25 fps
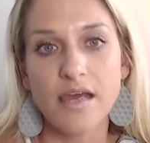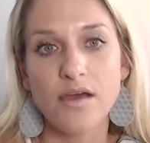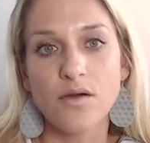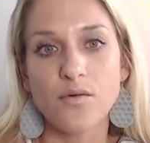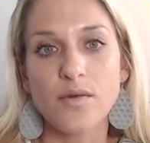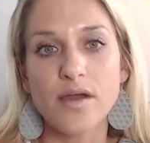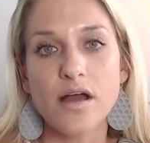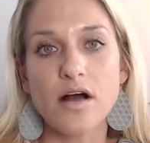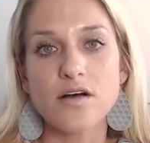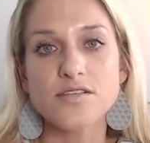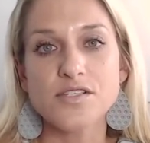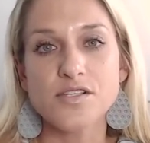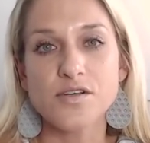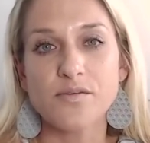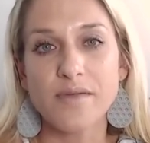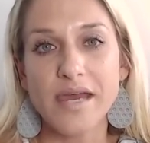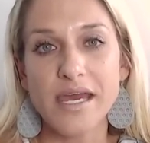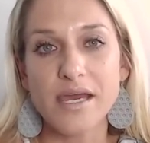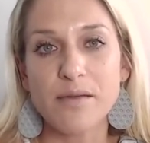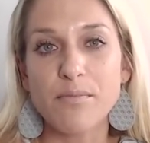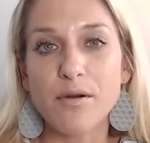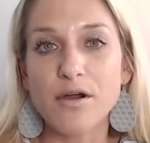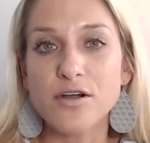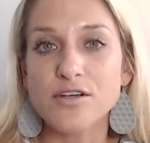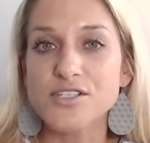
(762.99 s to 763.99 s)
We also
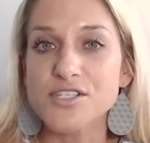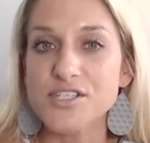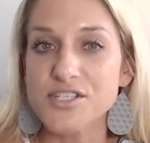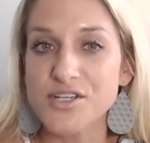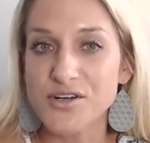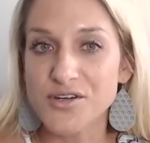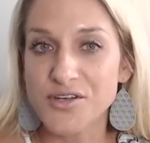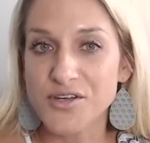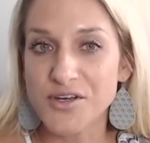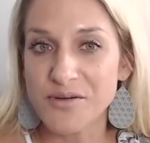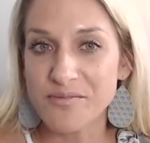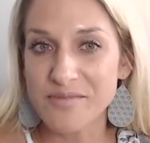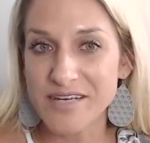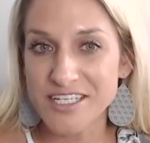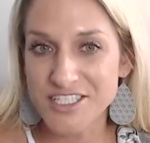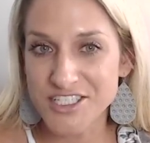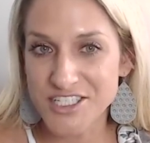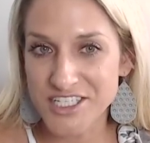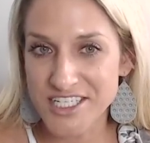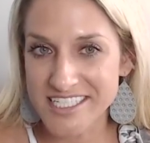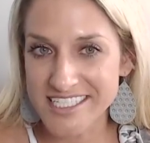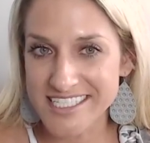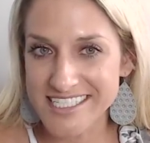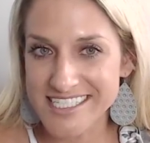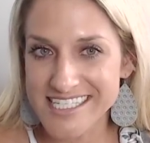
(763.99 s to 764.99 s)
make personal
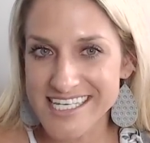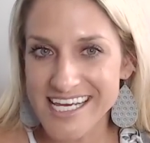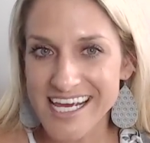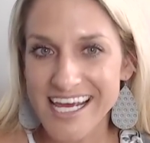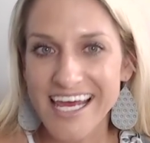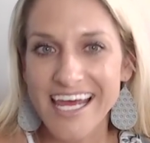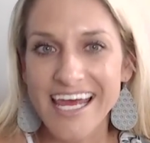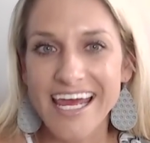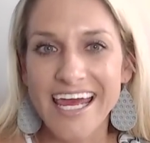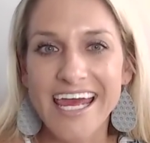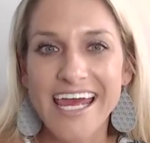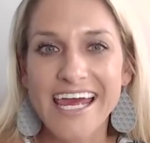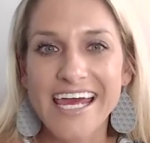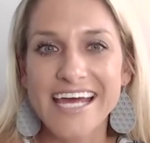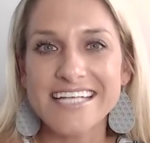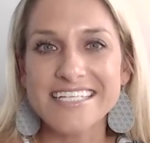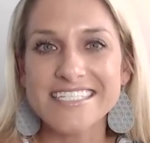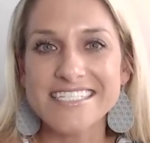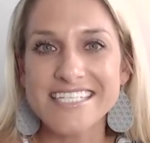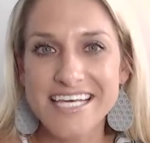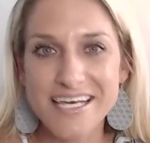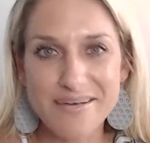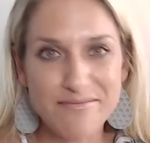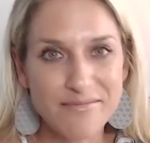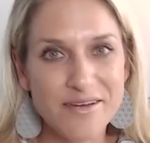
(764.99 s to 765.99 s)
commissions and
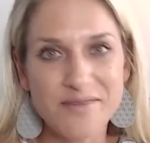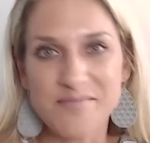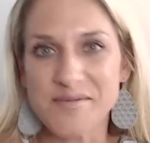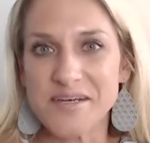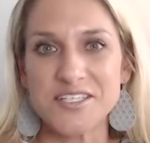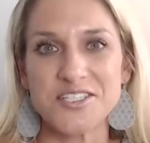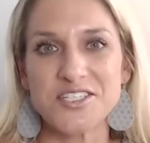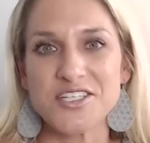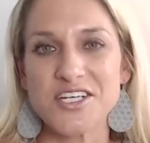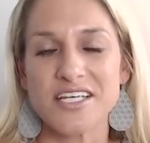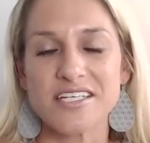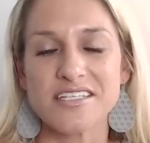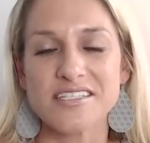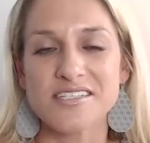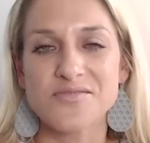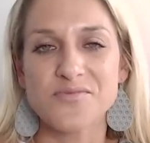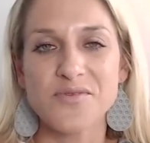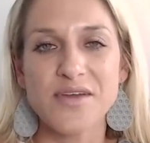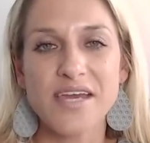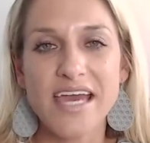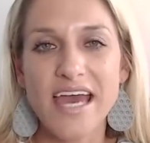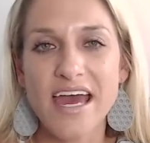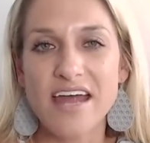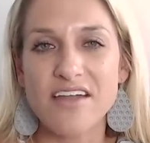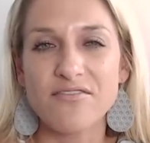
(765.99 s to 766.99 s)
team commissions.
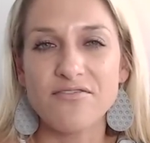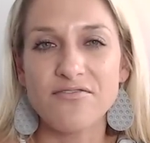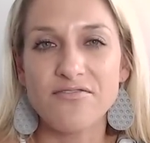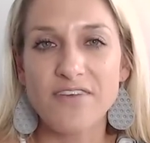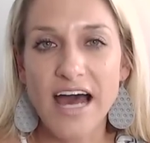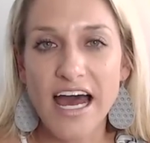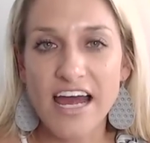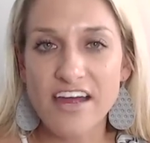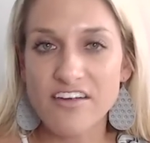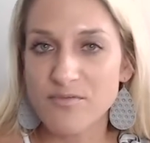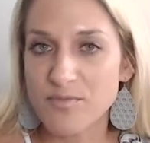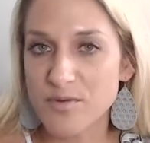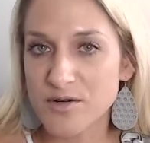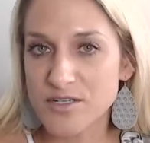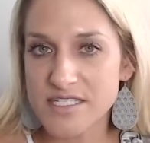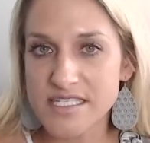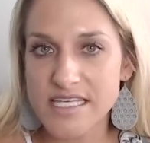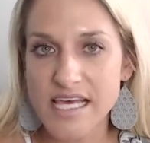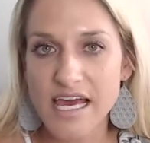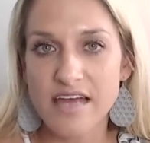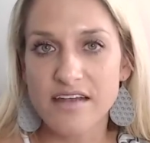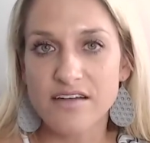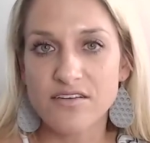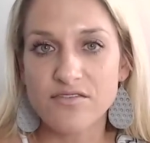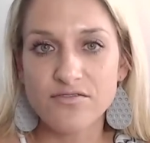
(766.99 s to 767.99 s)
We get
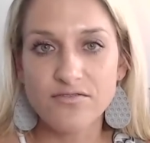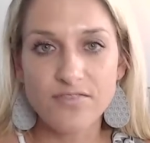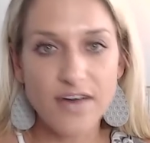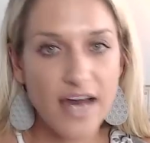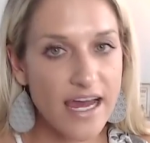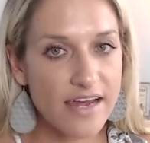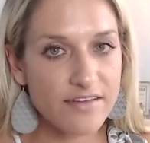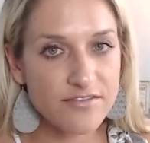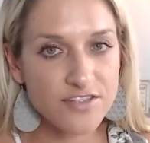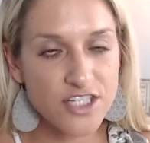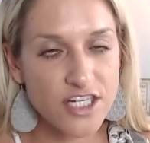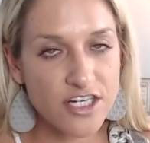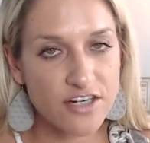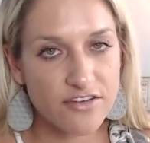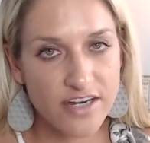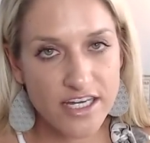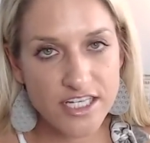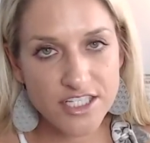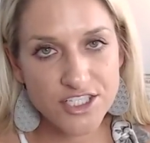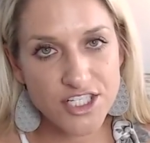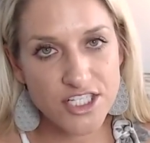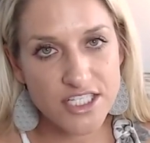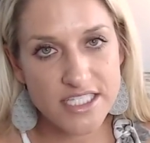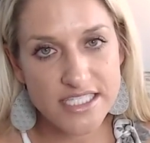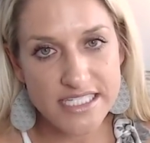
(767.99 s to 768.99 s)
5% five
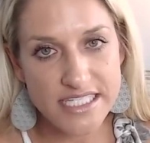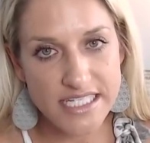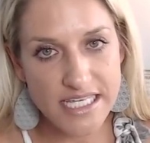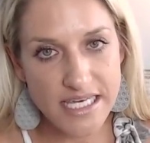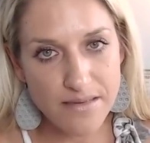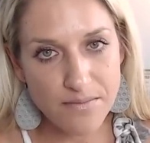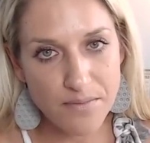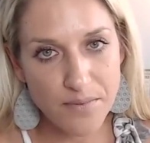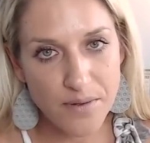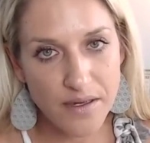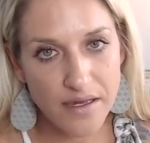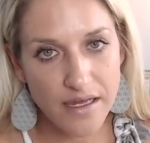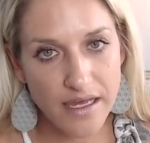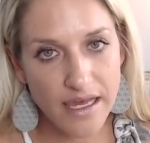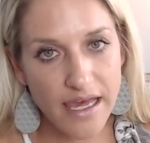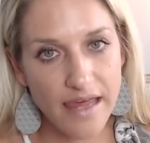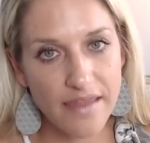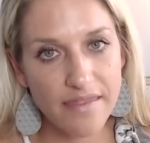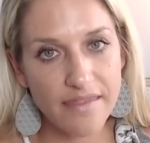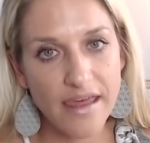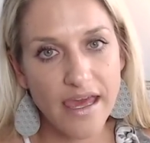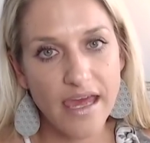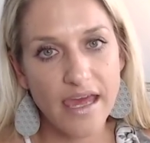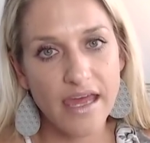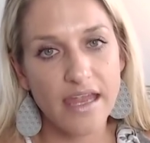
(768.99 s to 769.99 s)
generations deep
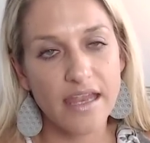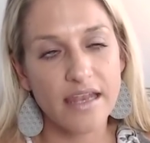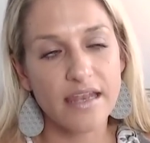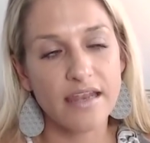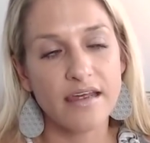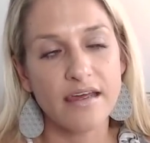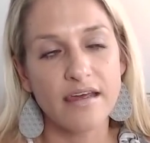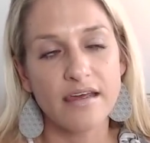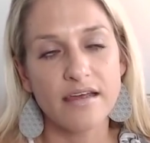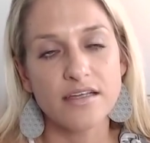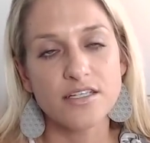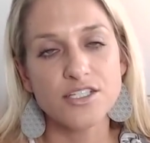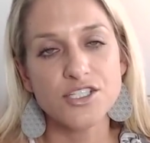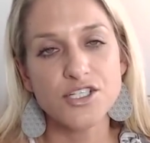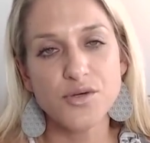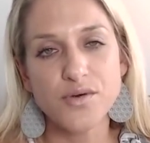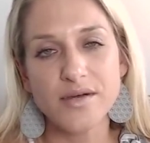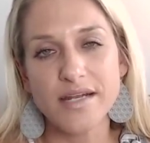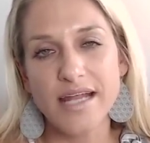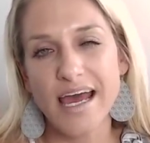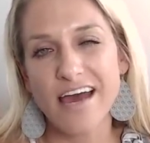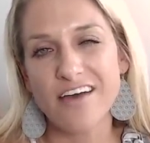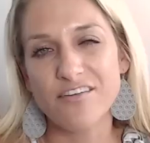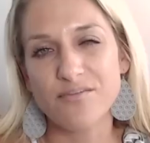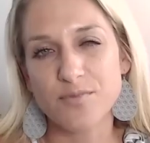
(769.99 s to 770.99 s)
and then
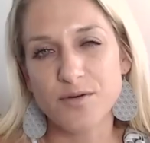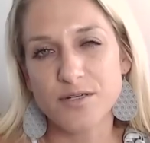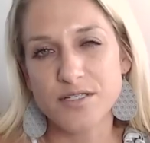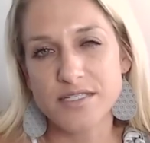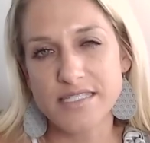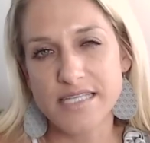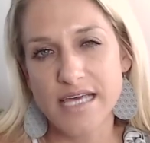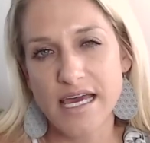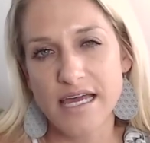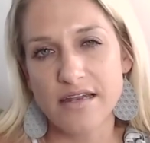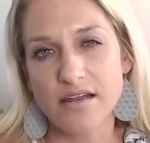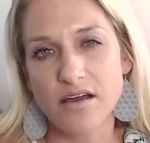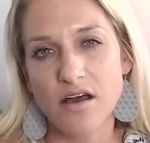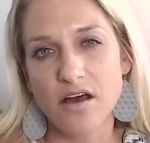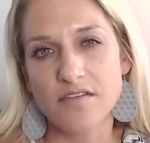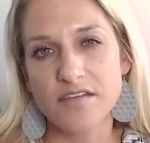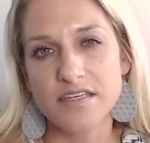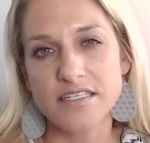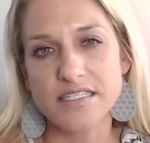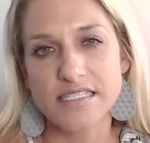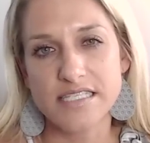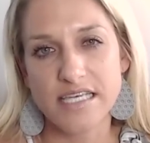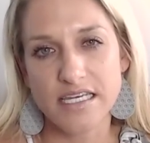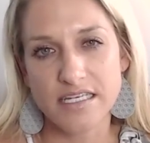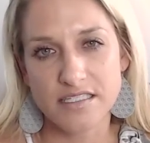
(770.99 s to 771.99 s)
2.5% on the
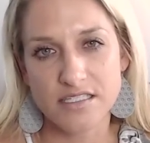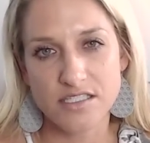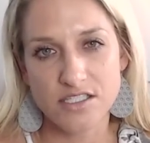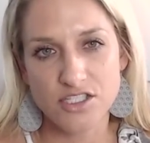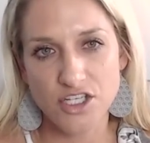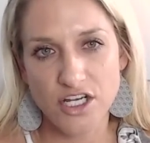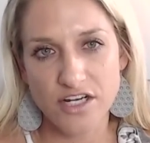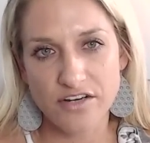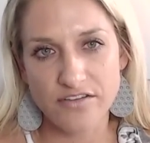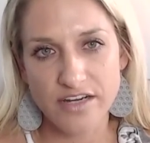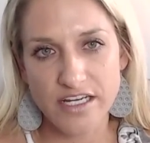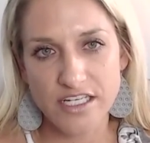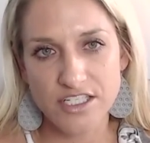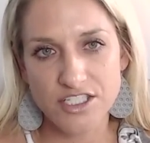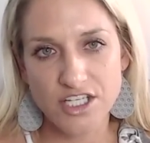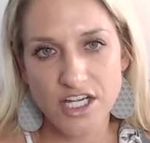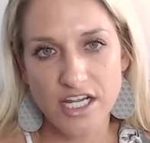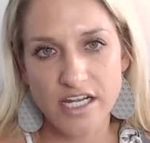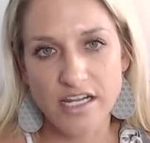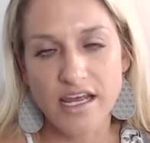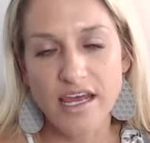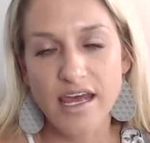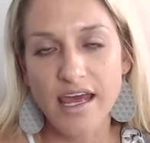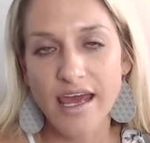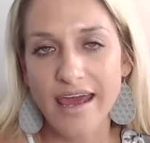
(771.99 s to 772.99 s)
sixth generation.